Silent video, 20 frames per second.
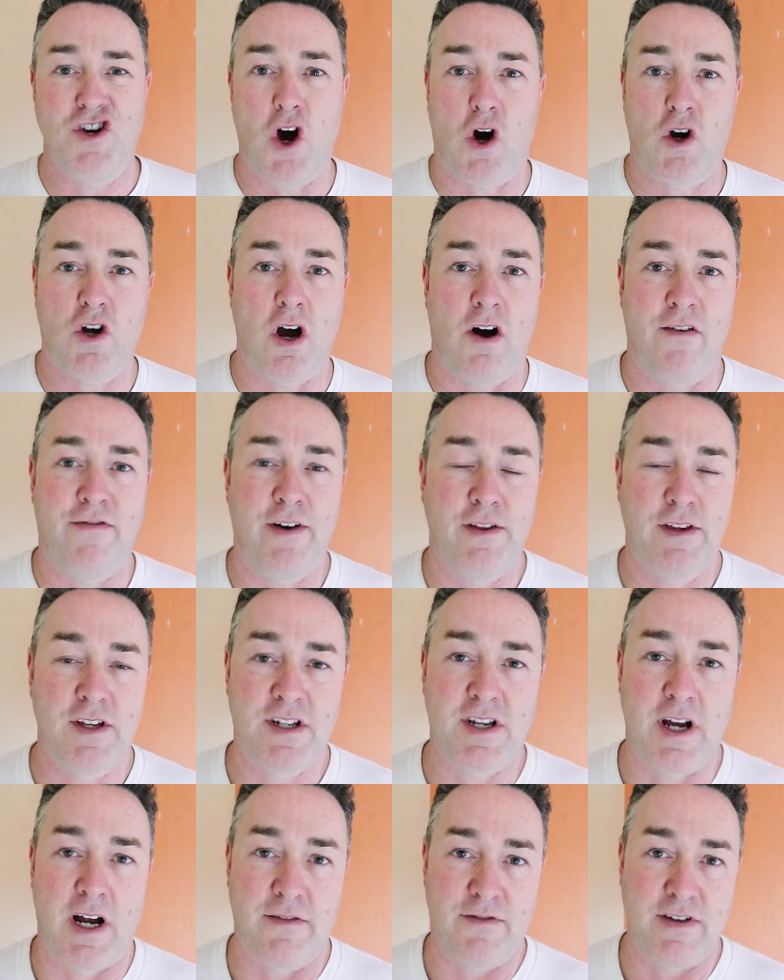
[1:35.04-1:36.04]
knock off on the
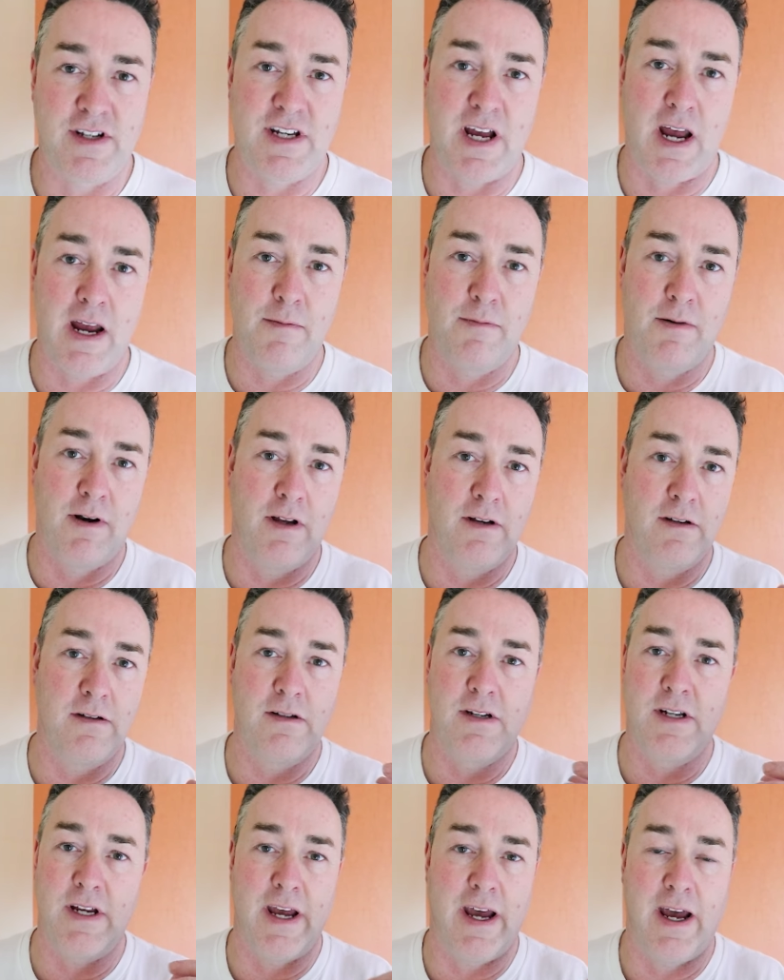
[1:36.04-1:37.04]
side of a table.
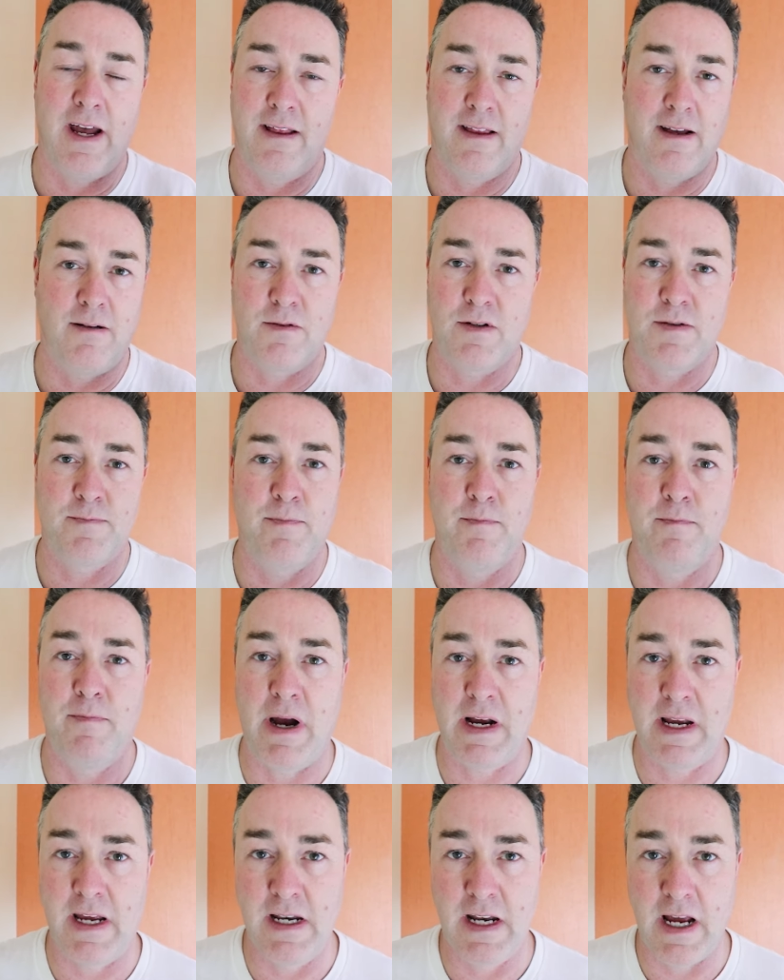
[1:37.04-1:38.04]
And yeah, that was
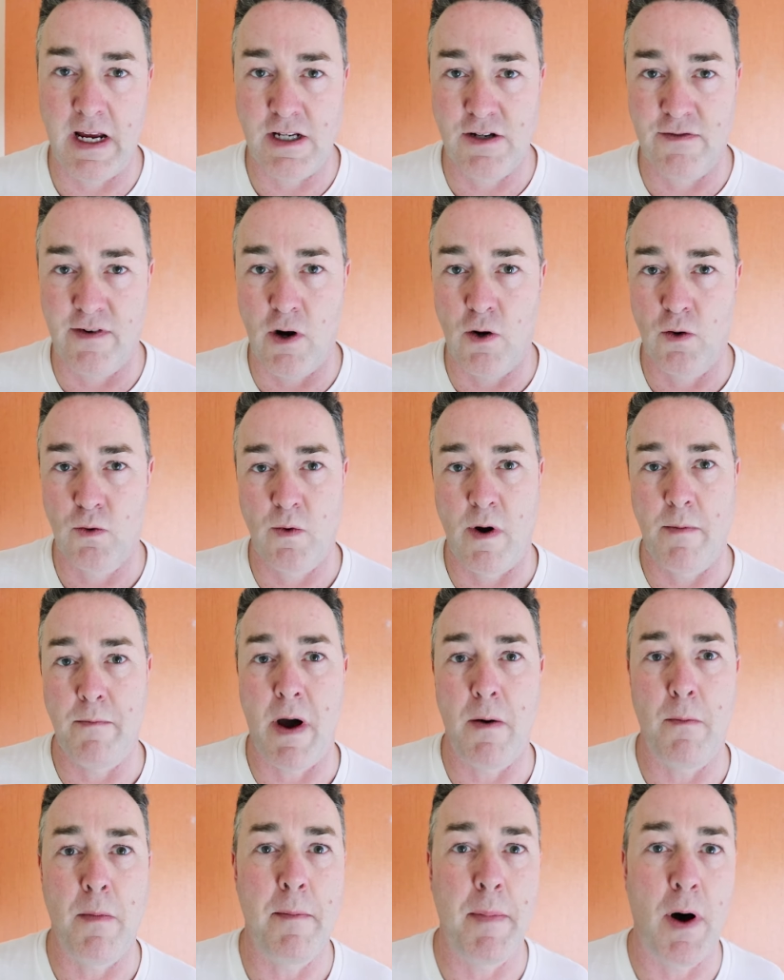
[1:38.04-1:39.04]
back in days of old when
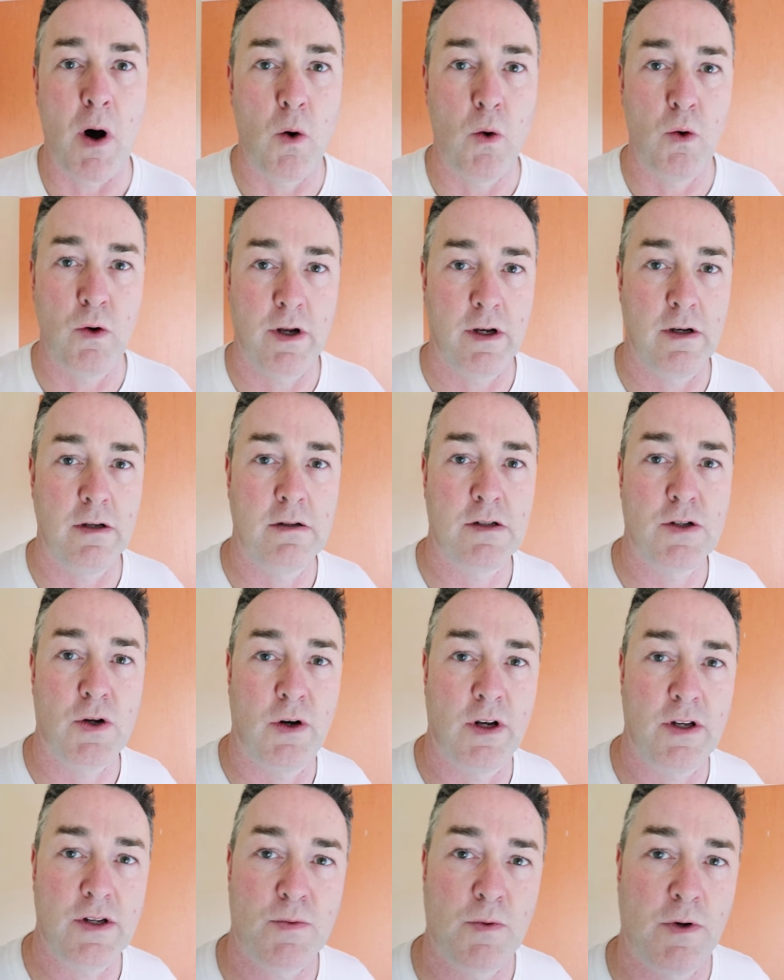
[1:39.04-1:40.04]
men were bold and
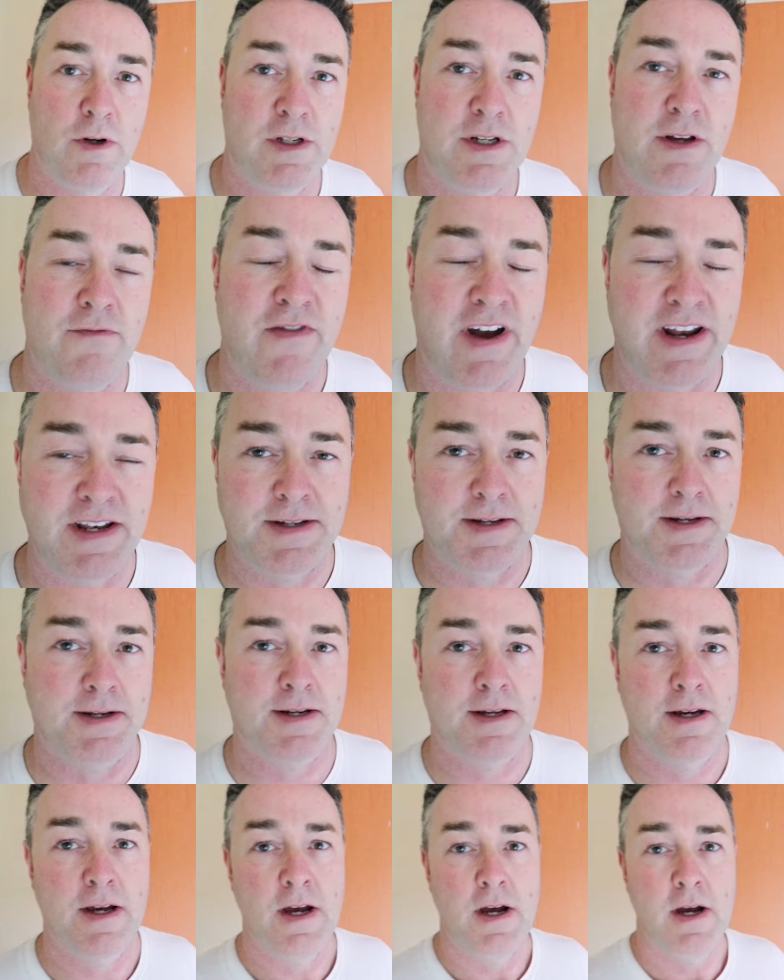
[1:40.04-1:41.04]
toilets weren't invented.